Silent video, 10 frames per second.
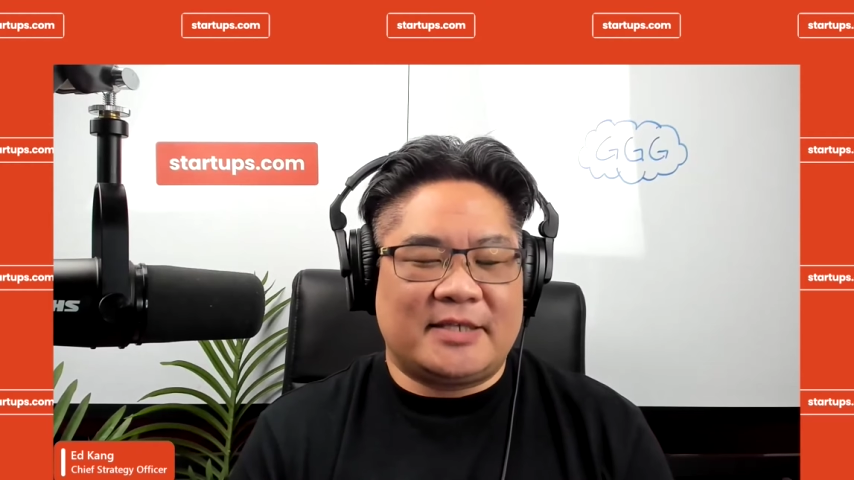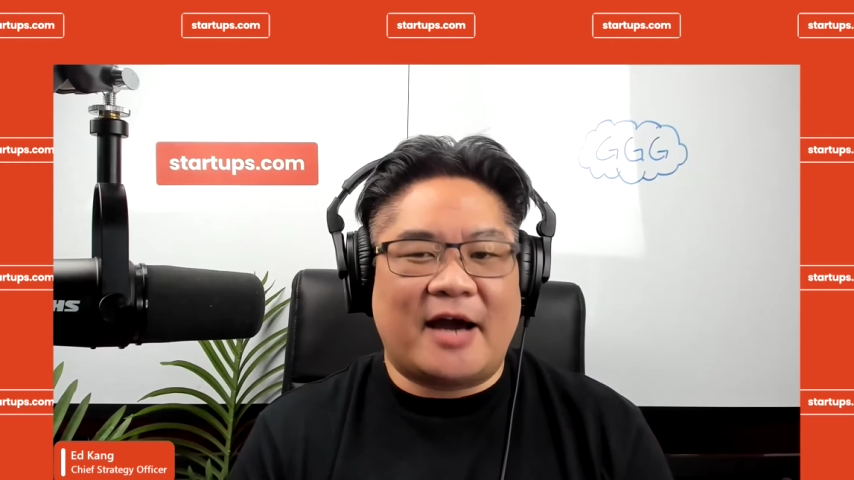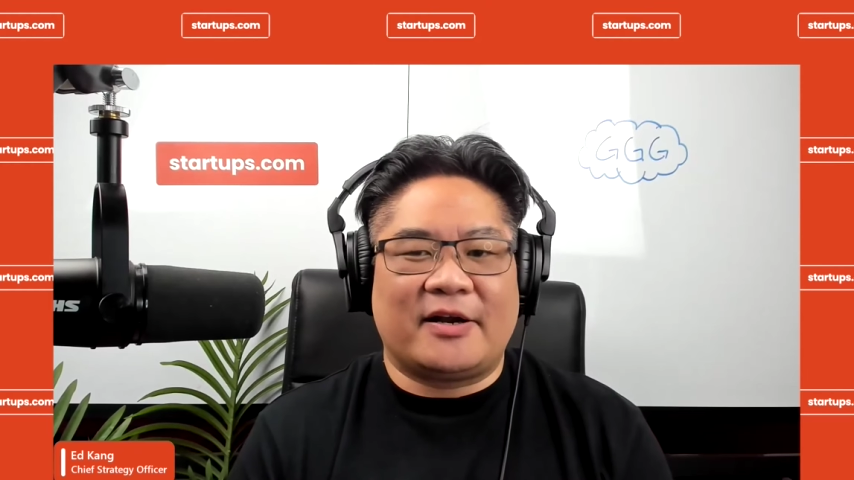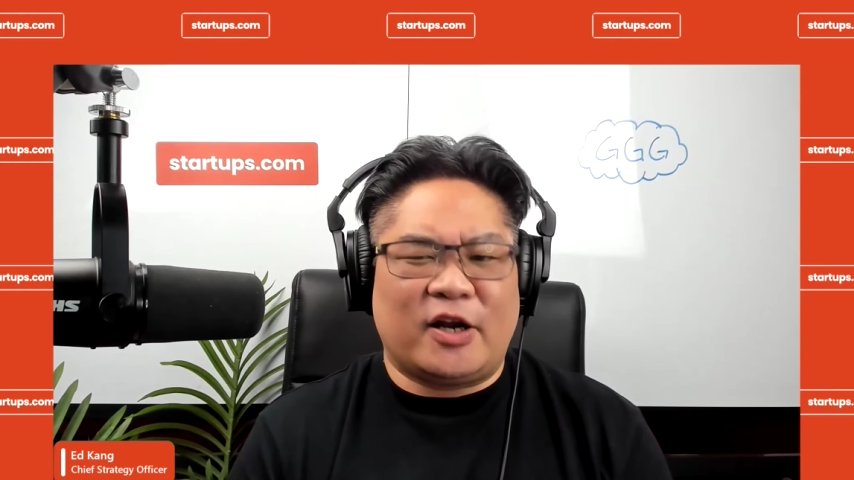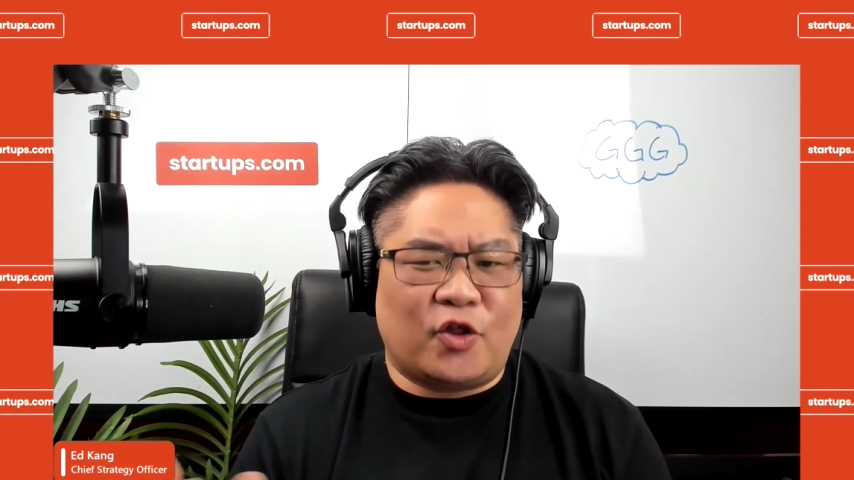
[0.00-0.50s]

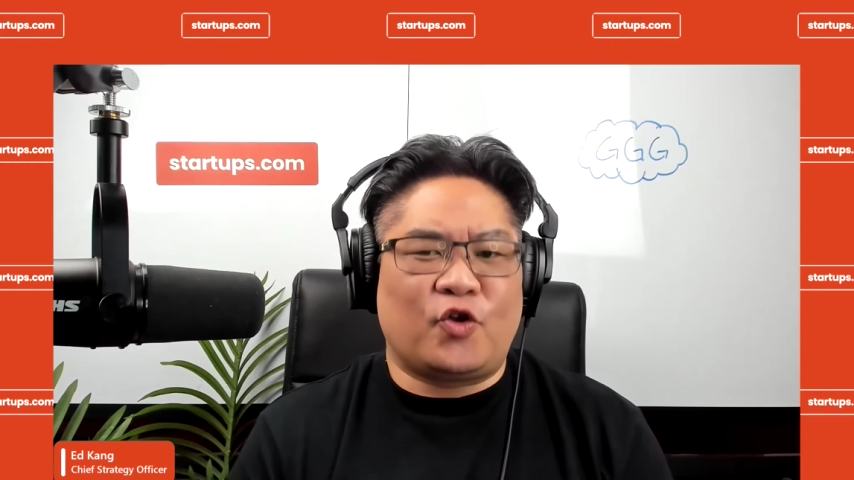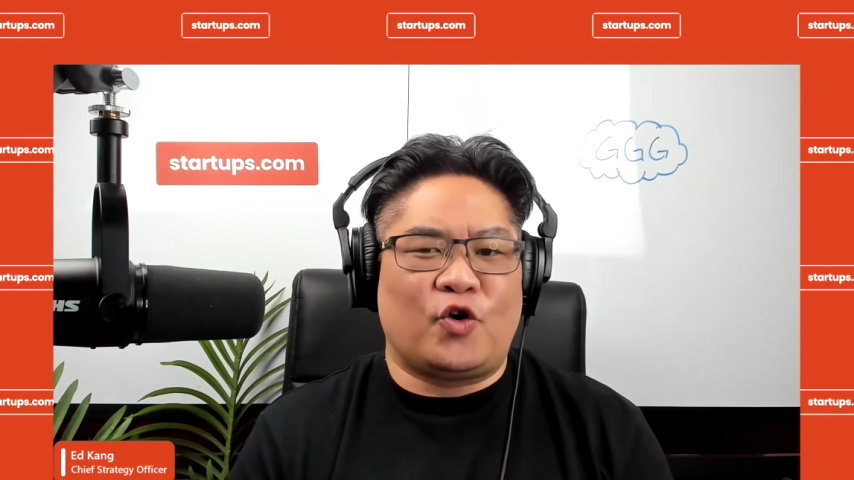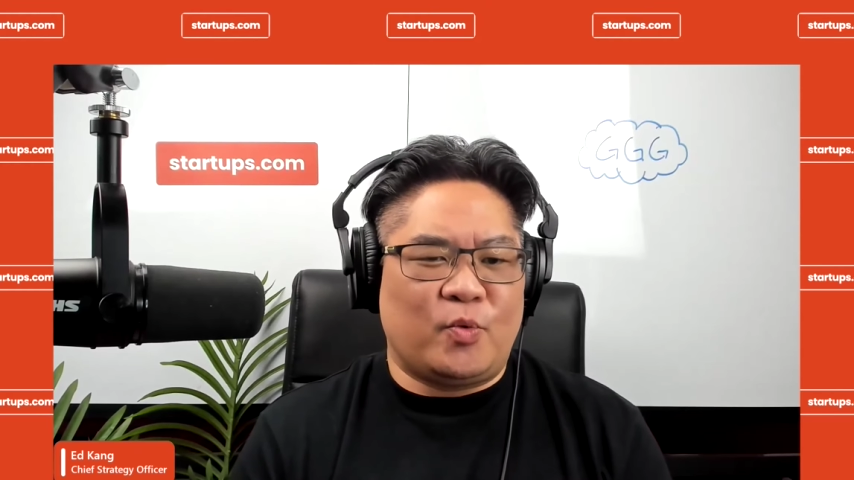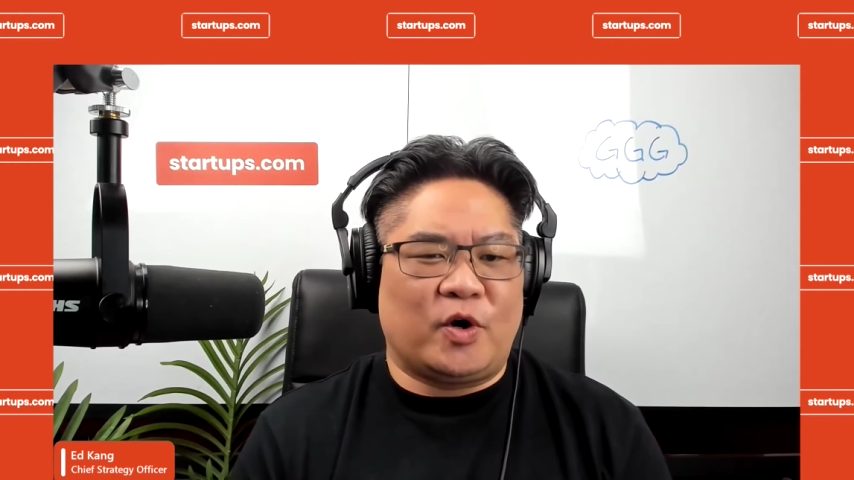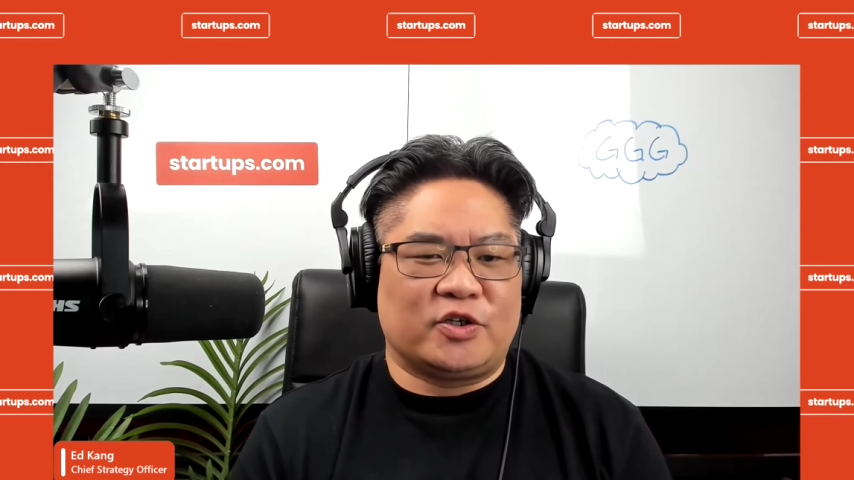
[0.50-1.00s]
down into
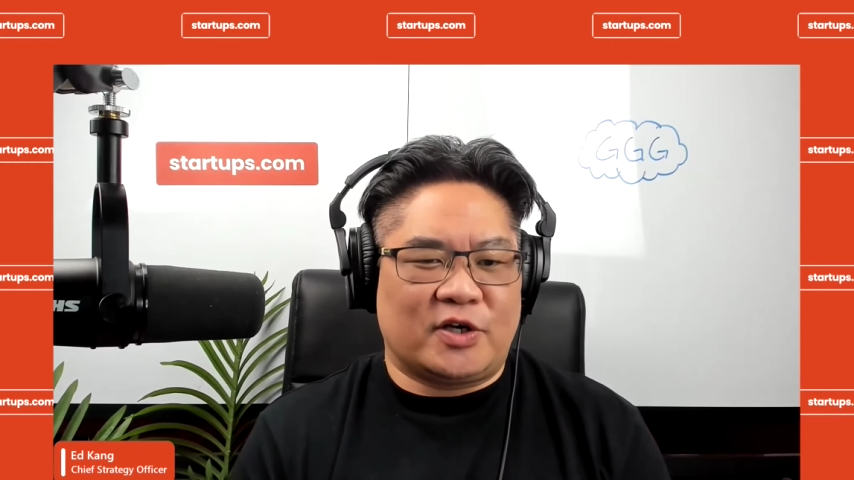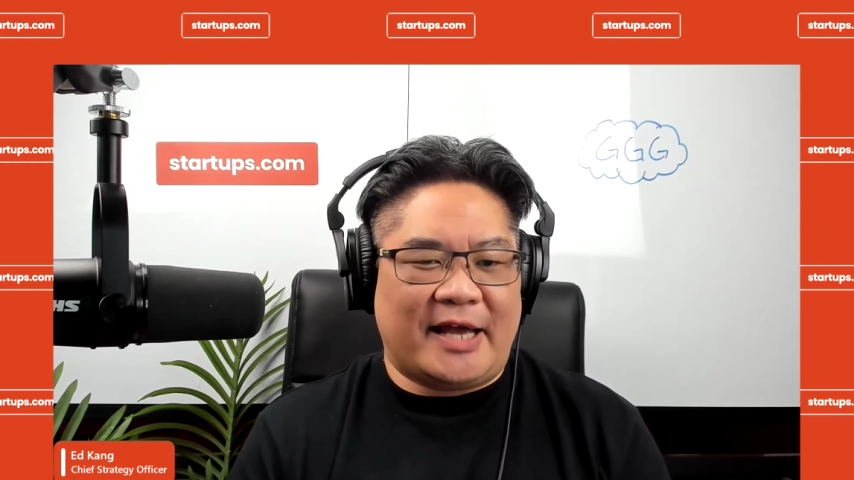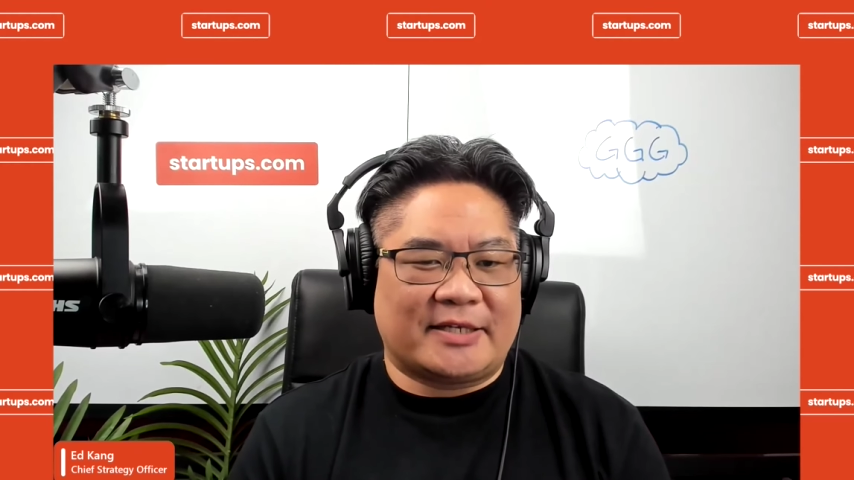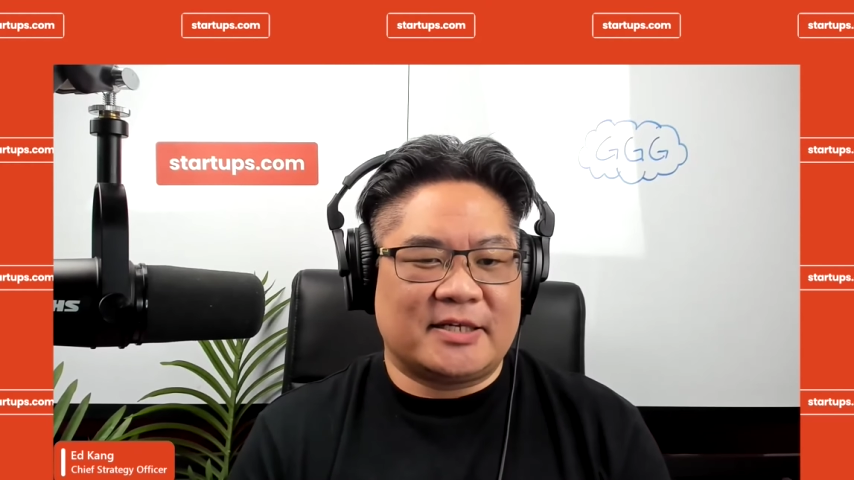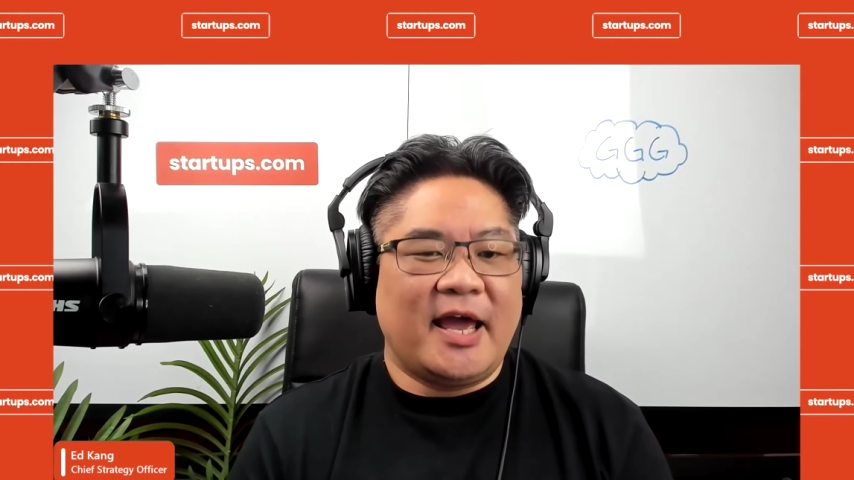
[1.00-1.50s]
30 words or
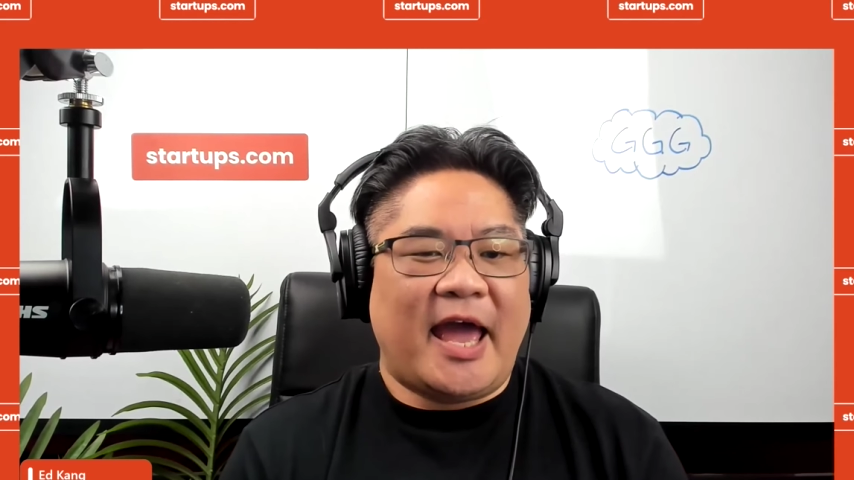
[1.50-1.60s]
less.